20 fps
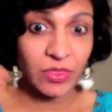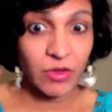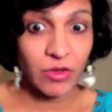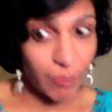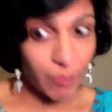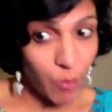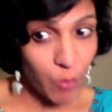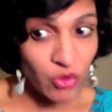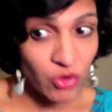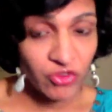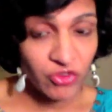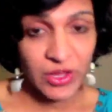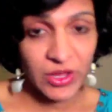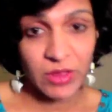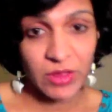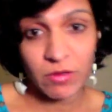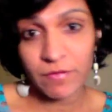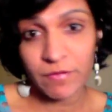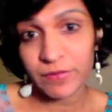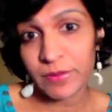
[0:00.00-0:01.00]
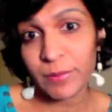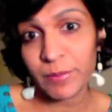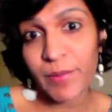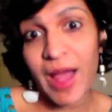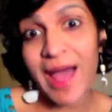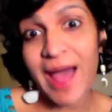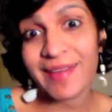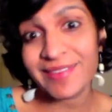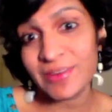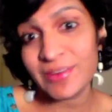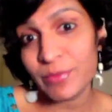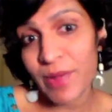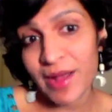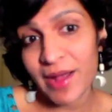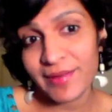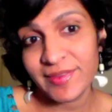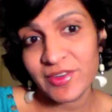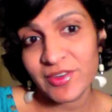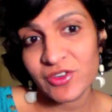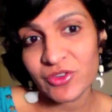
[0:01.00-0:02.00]
repertories of the past
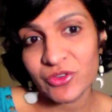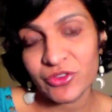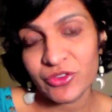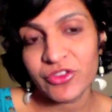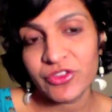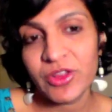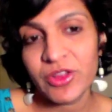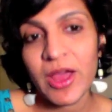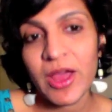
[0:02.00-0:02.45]
masters.